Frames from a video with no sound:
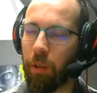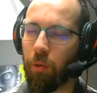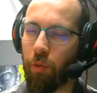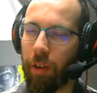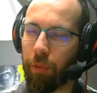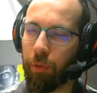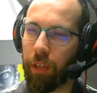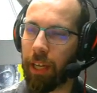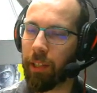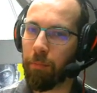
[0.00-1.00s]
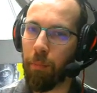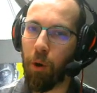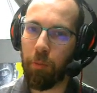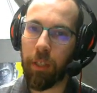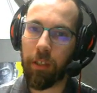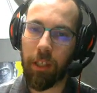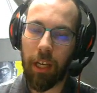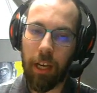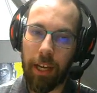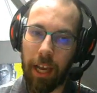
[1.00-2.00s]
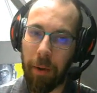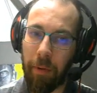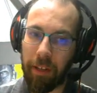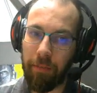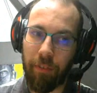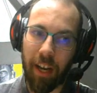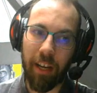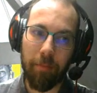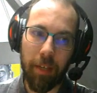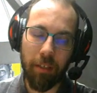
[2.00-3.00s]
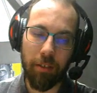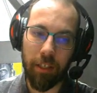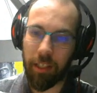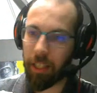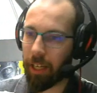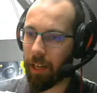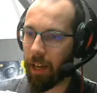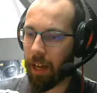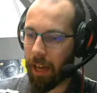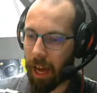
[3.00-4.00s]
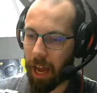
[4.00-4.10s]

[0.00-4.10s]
I wanted to draft Lugia the moment Aaron invited me to this league.